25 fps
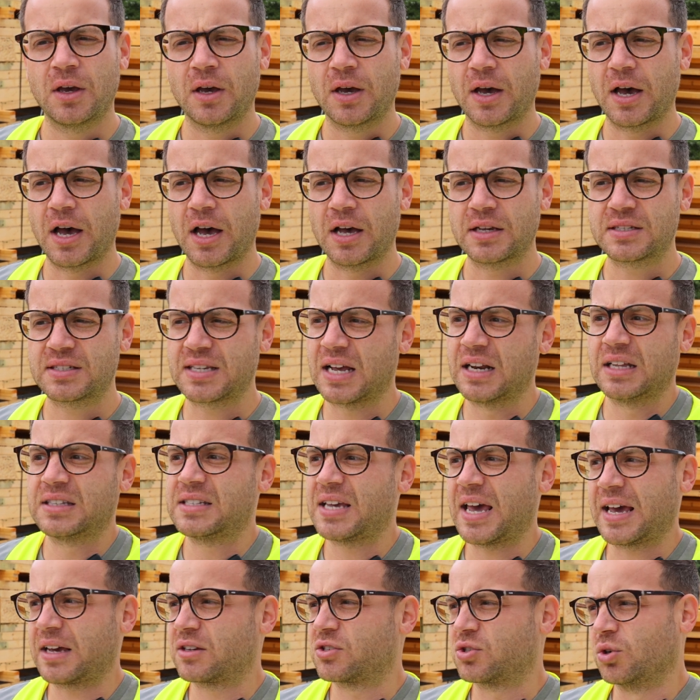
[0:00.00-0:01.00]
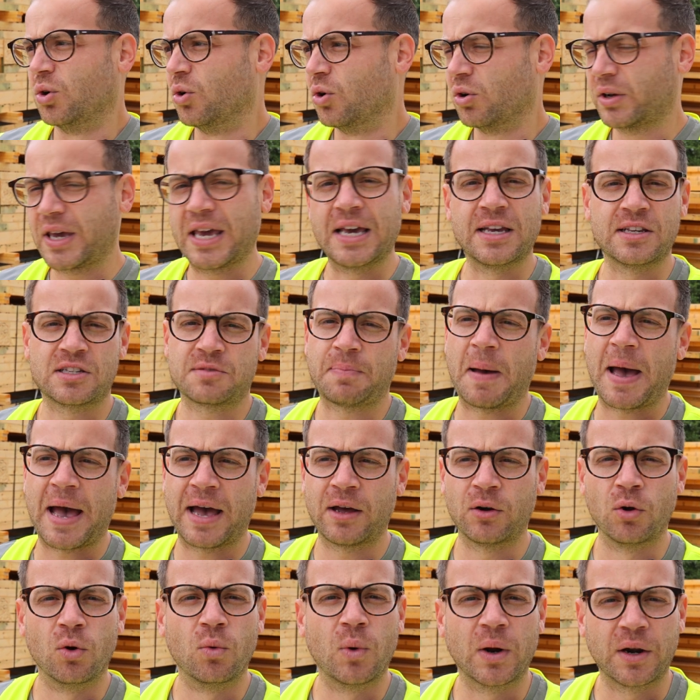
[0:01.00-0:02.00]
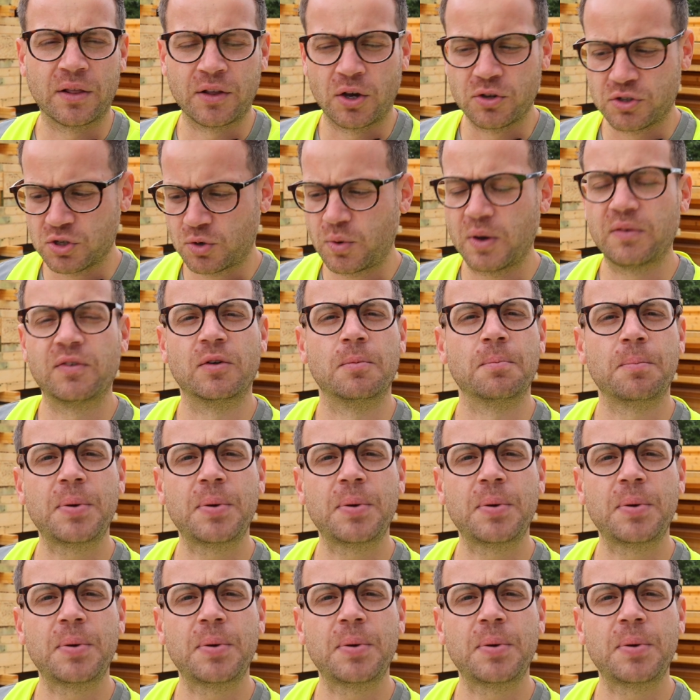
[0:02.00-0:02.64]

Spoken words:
Celotex or Kingspan or one of those equivalent